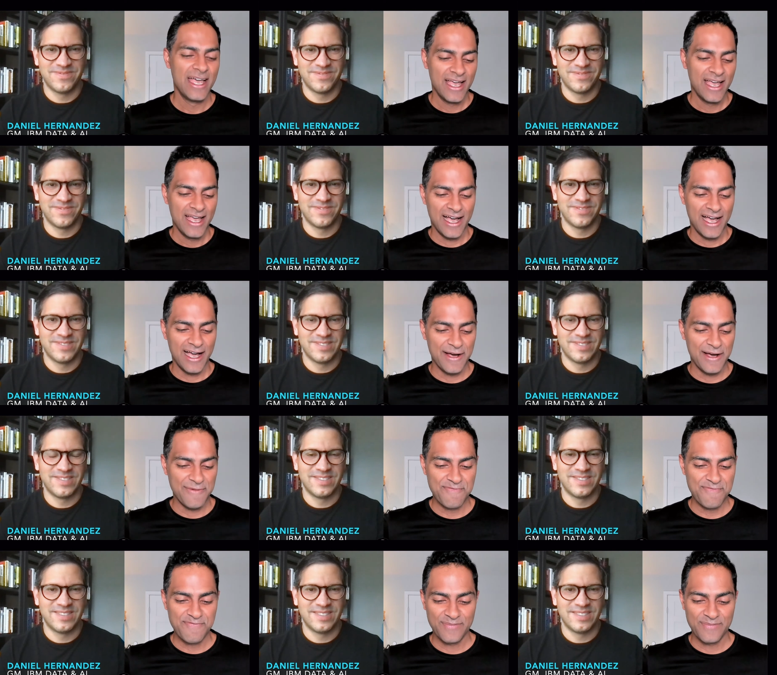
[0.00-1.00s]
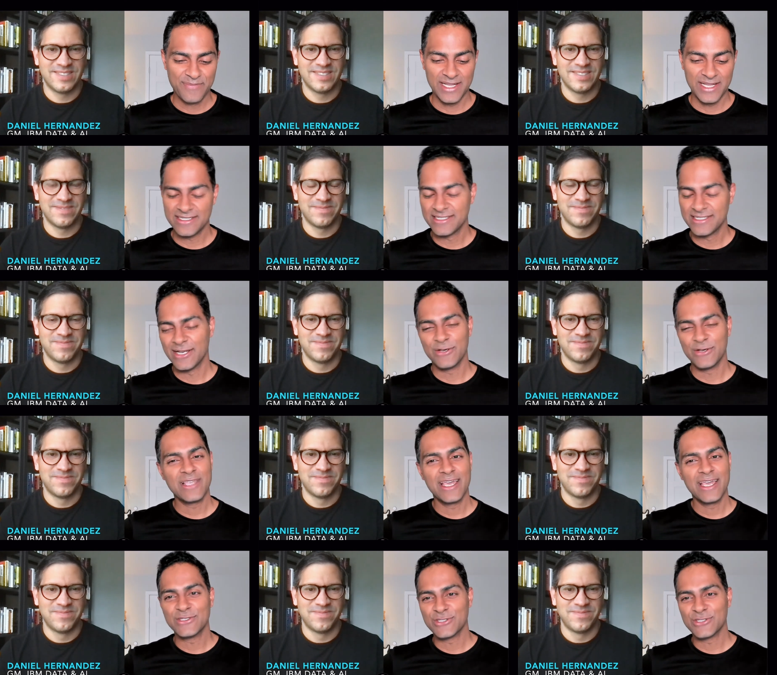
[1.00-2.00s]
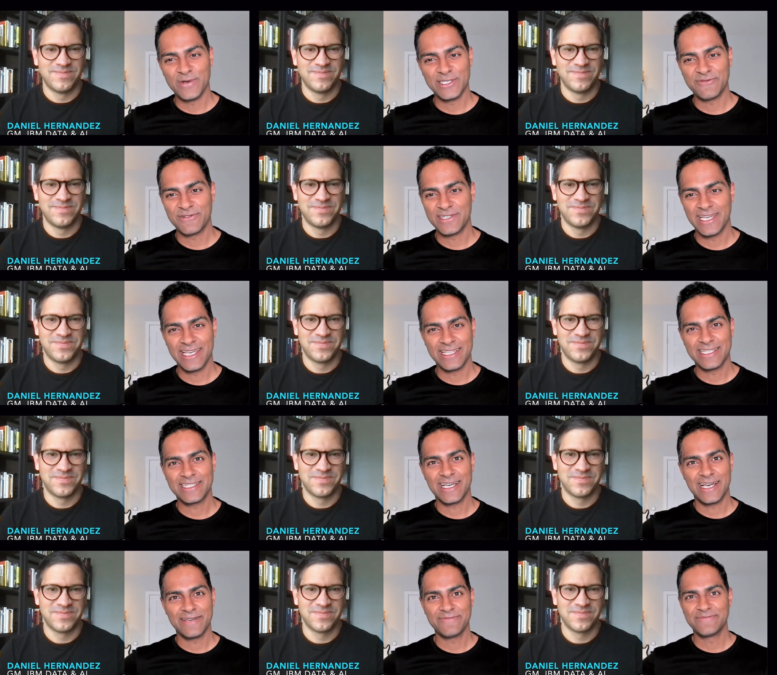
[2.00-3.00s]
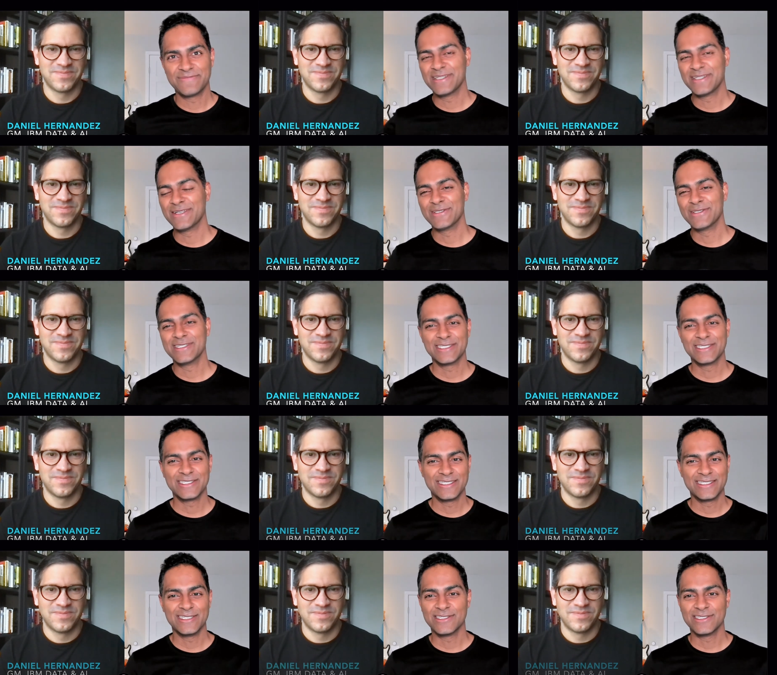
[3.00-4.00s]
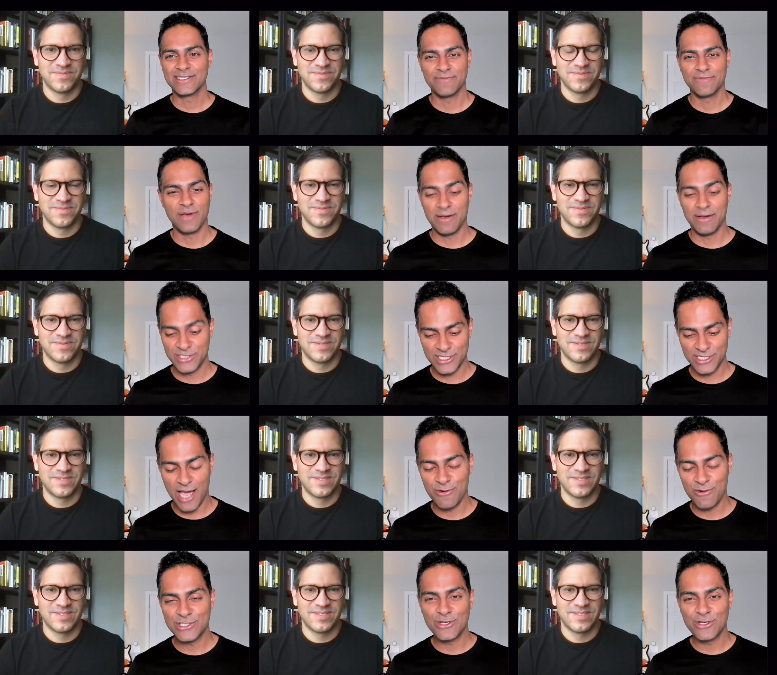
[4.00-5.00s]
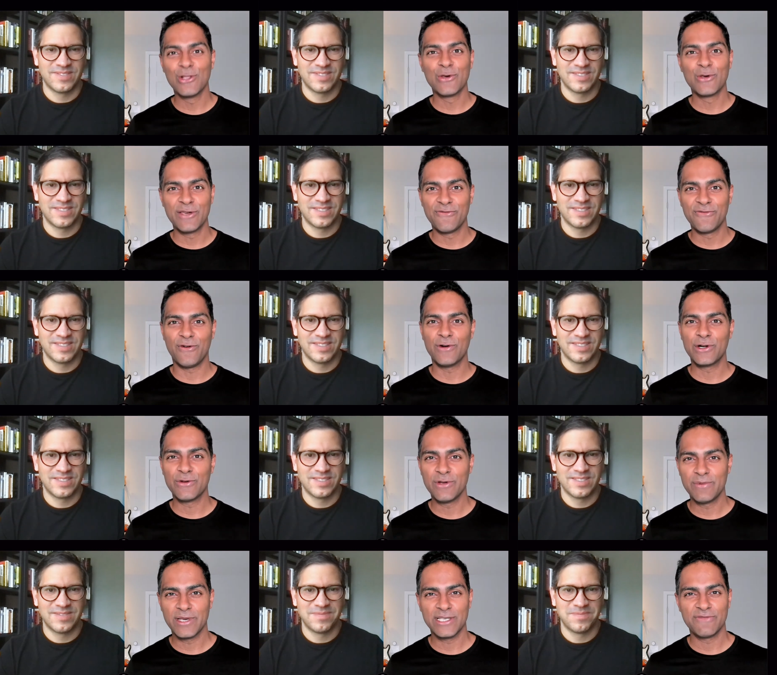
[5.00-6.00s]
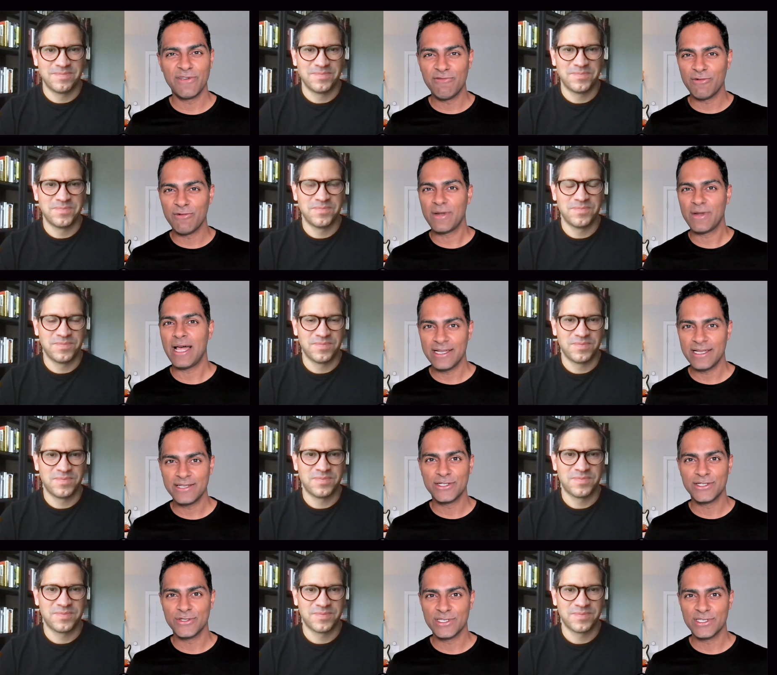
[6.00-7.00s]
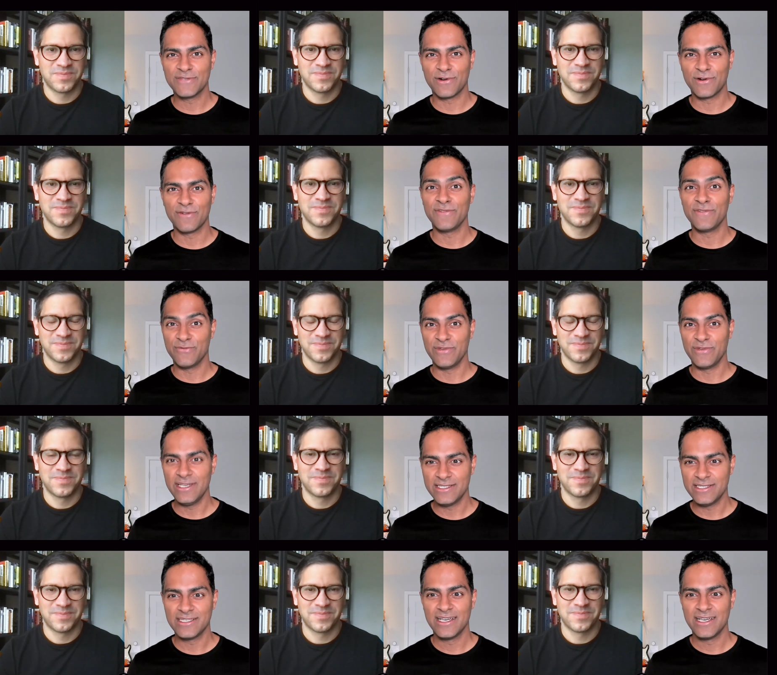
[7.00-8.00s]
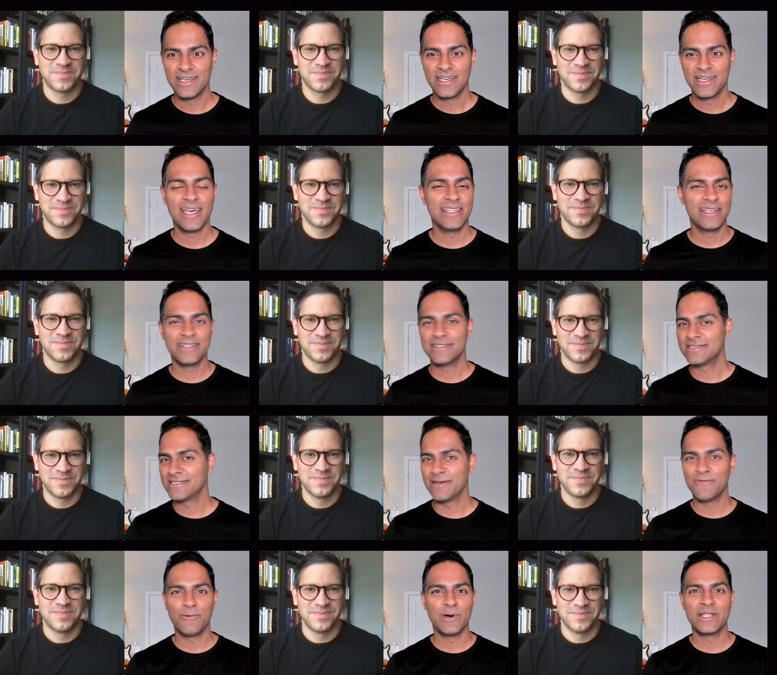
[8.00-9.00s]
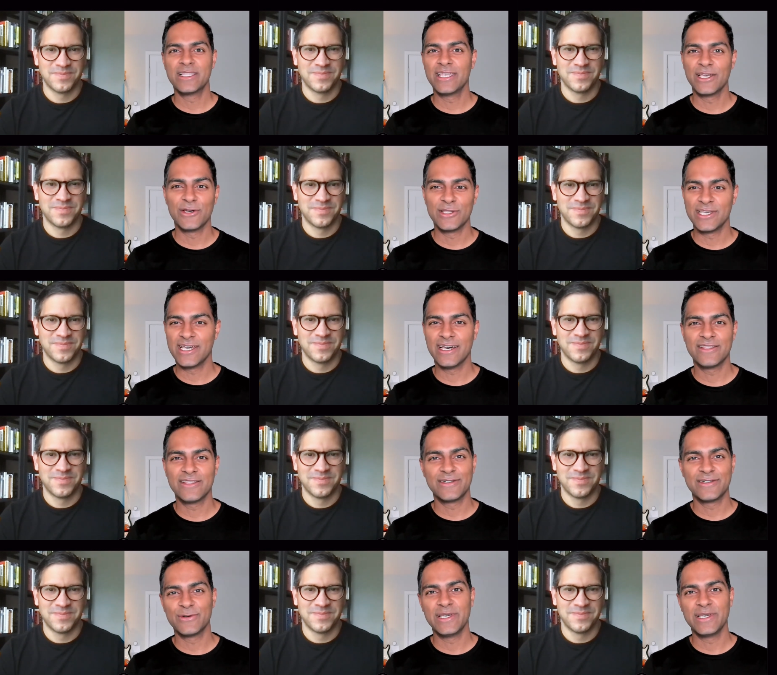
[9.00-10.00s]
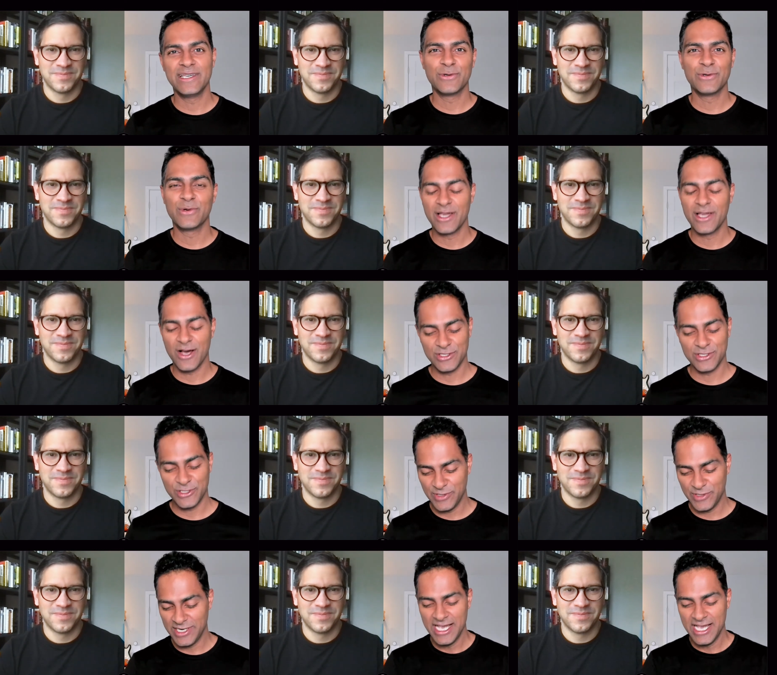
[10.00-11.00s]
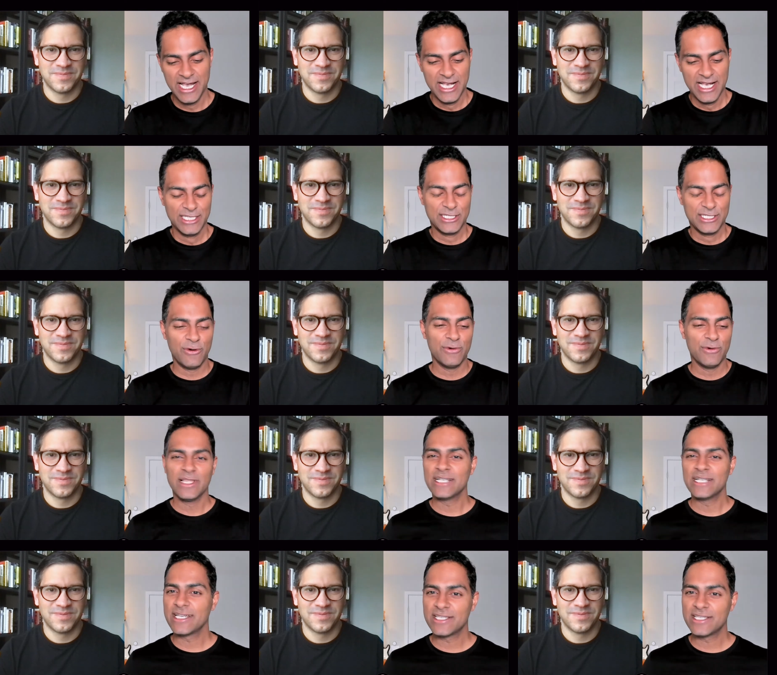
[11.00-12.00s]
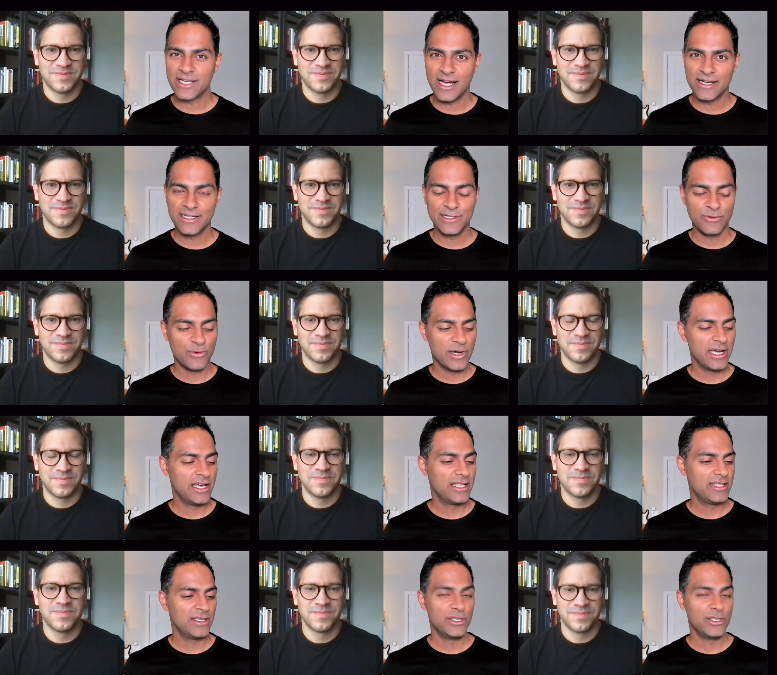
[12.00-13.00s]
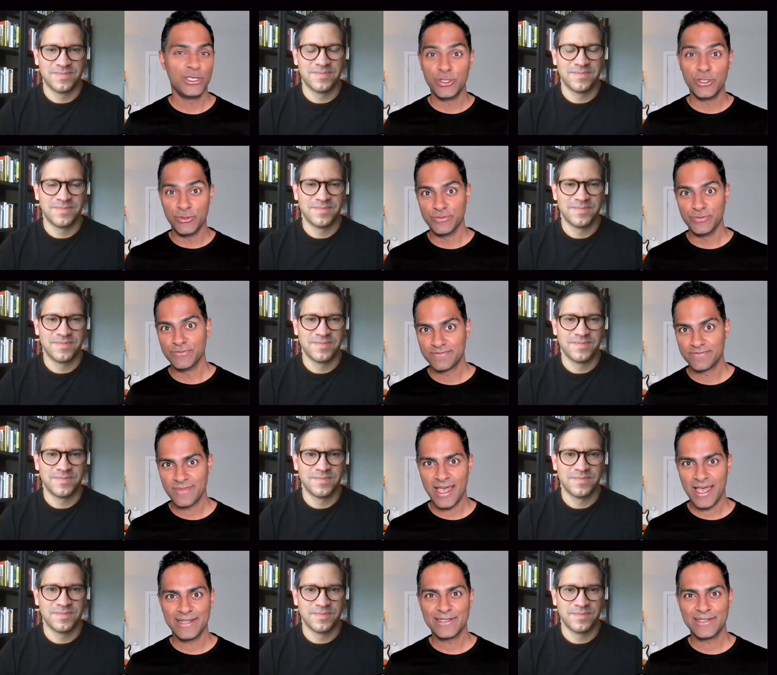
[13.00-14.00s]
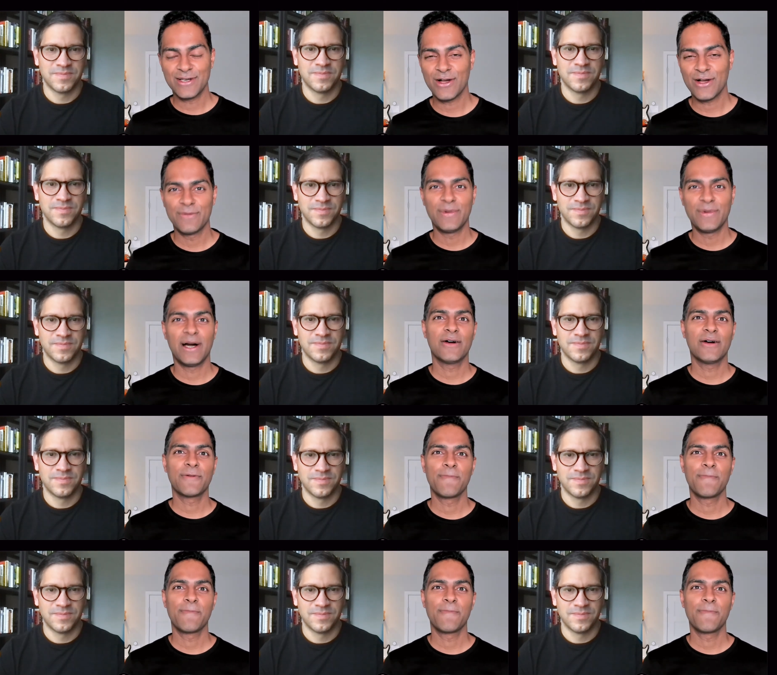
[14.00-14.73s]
Speaker 1: Uh, but you know, thank you so much for taking the time. You know, this is this is I'm, I'm, I was so looking forward to it because we were planning to do this for a few weeks, and then some one thing or the other, we we got through it. So let's get started with you and talk about